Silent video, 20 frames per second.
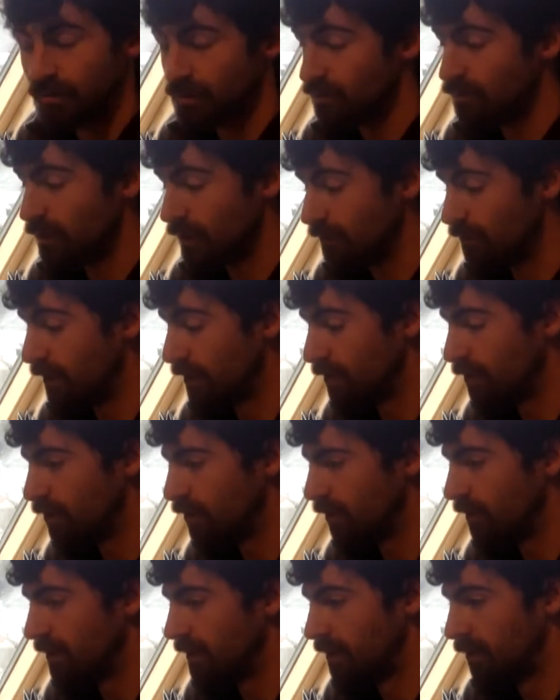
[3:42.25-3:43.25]
they're really good
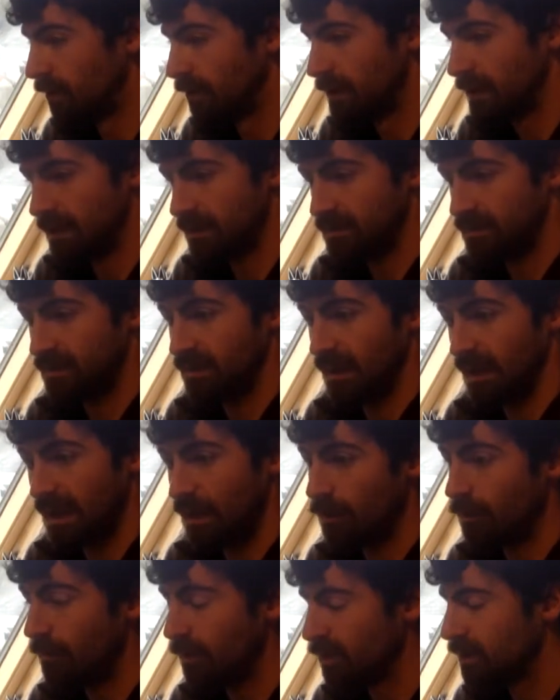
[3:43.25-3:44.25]
on his
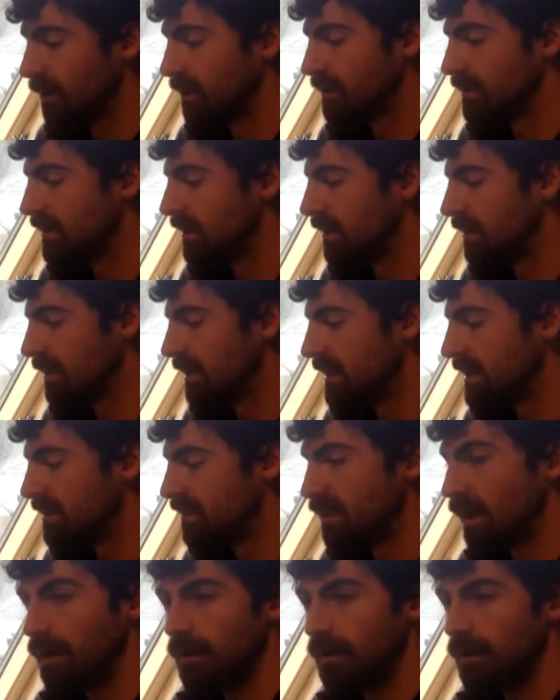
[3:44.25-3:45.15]
Solera bottles that he's done,